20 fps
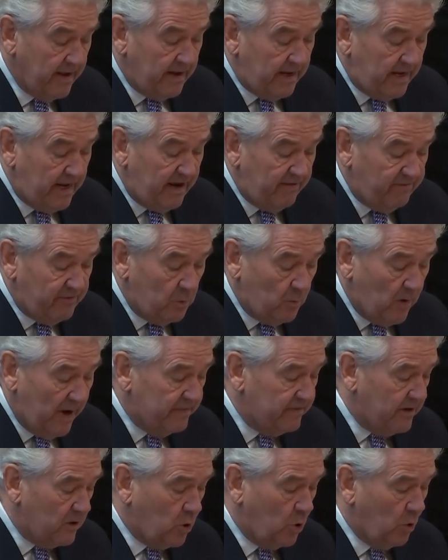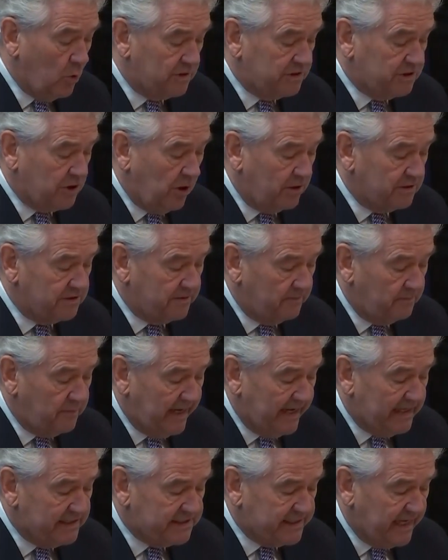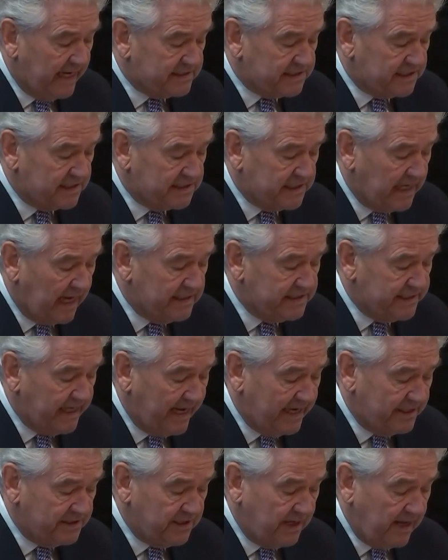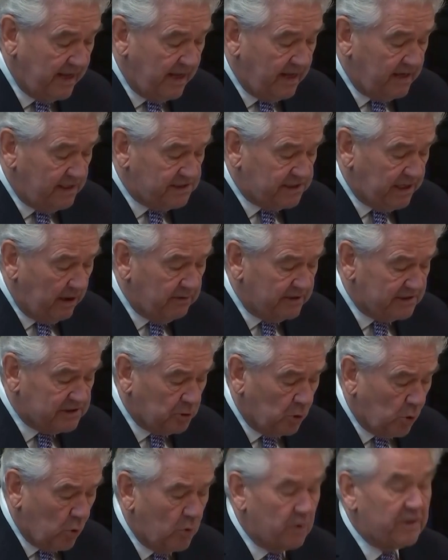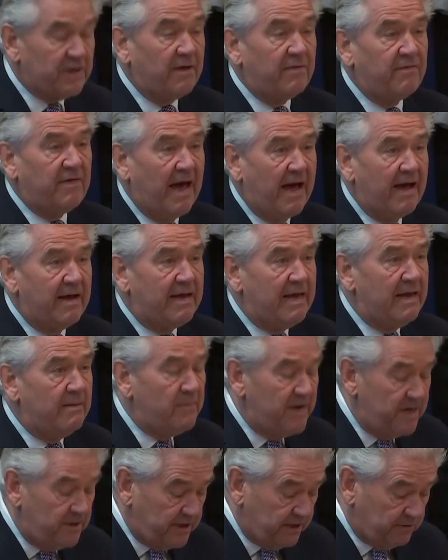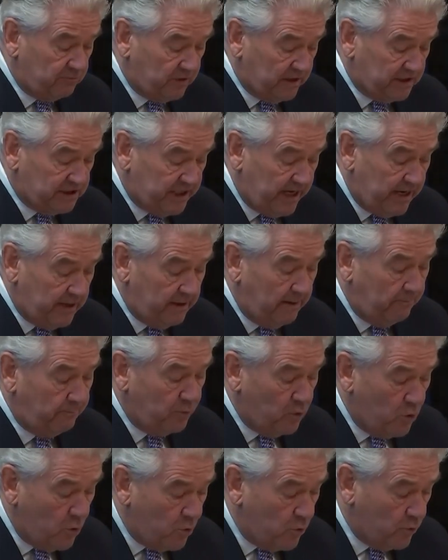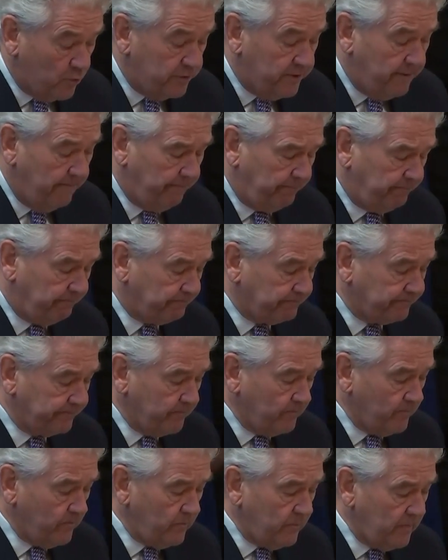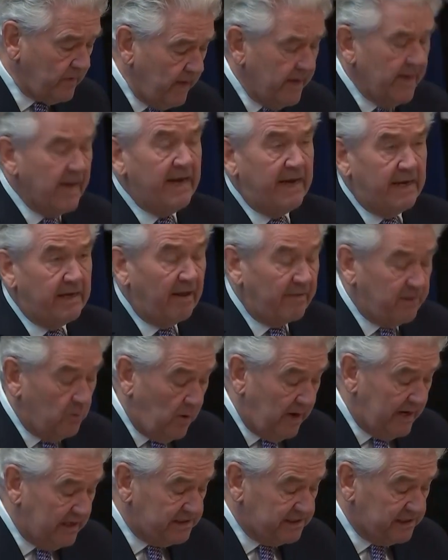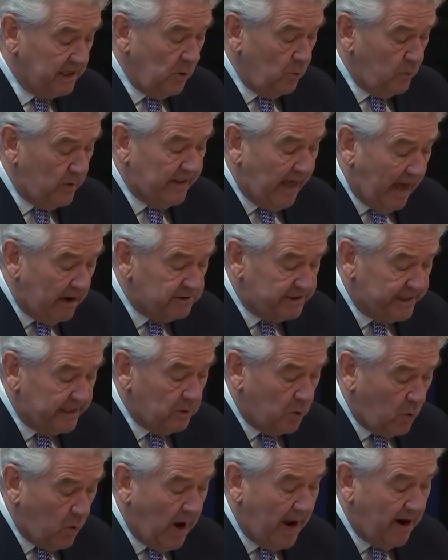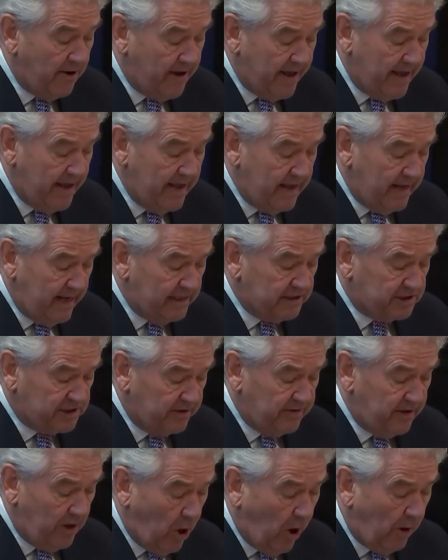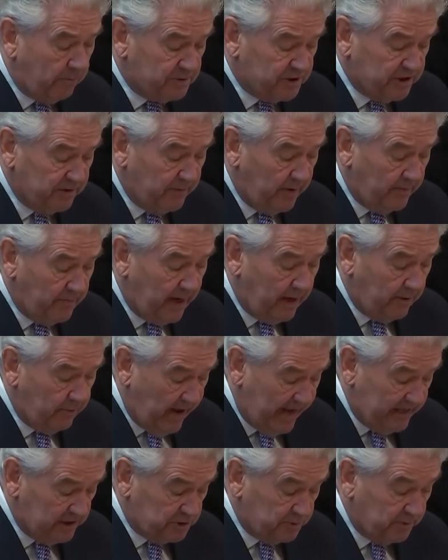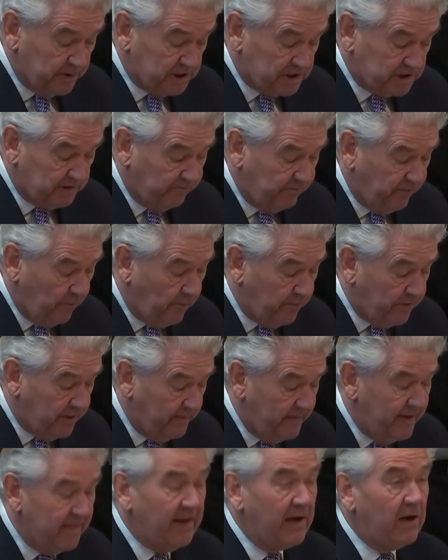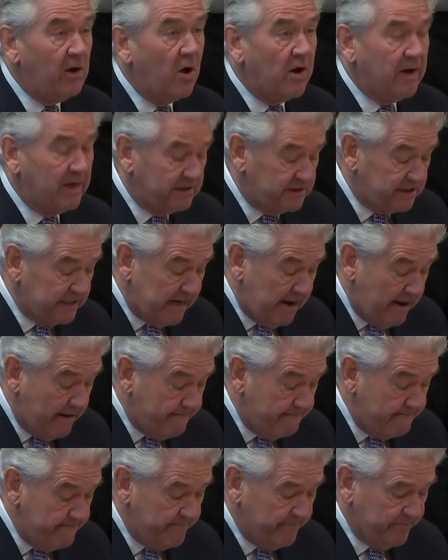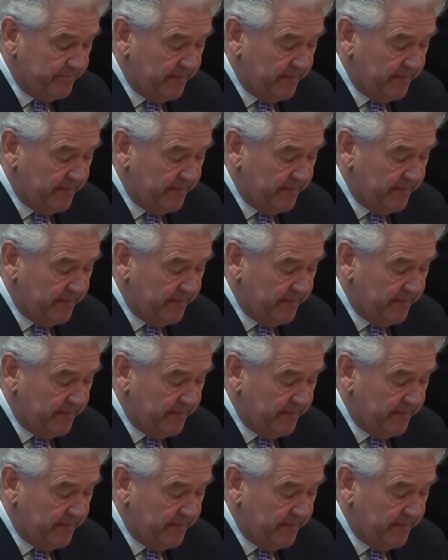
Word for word: Even when the court contemplates exercising it so as to order their immediate return abroad, in other words, without inquiry into the optimum arrangements for them in the longer term,